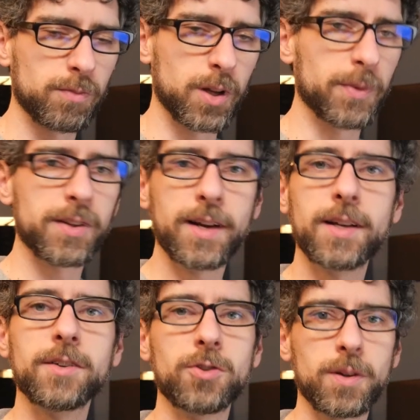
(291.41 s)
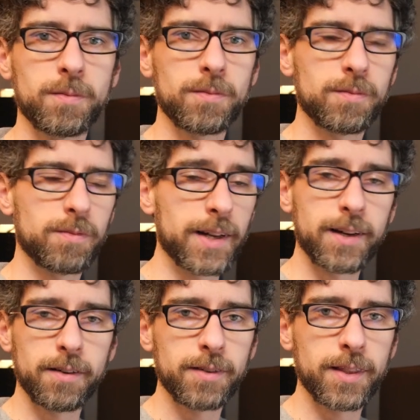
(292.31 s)
dumbest ideas you can think
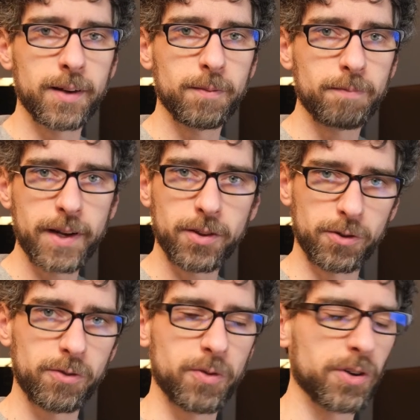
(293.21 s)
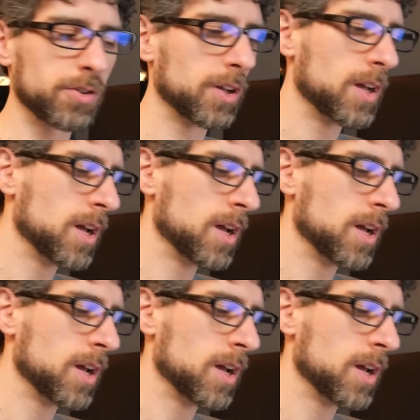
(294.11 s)
of, and then make those first.